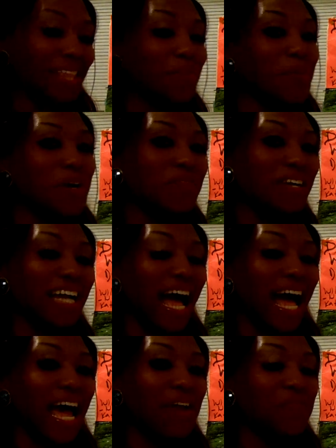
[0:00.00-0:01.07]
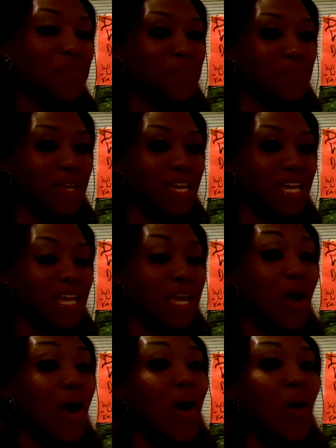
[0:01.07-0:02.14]
The perfect guy for me
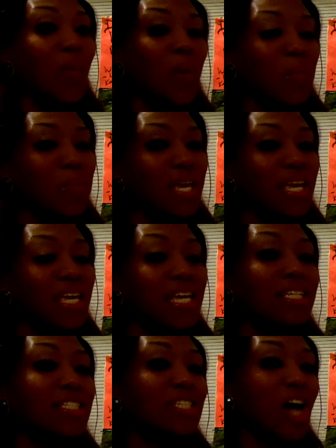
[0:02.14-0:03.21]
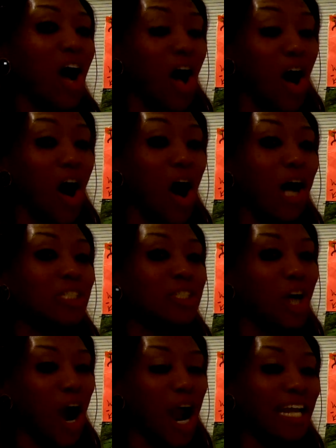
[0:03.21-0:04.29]
would be tall,
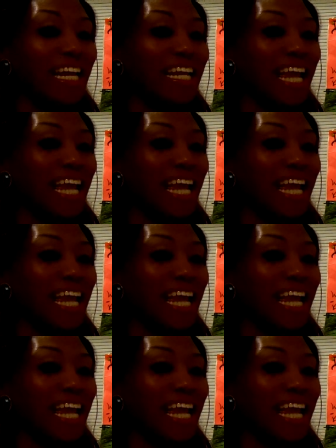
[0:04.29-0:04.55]
dark, and